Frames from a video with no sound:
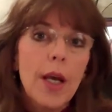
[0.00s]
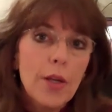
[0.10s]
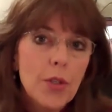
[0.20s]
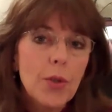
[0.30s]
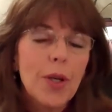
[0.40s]

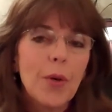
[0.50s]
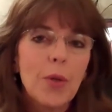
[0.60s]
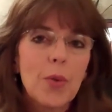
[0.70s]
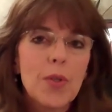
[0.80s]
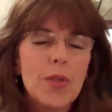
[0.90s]
and it turned out
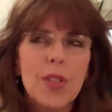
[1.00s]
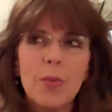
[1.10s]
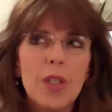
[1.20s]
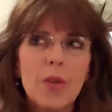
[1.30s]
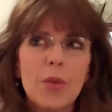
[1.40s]
he
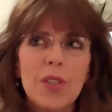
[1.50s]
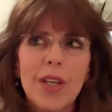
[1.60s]
was either a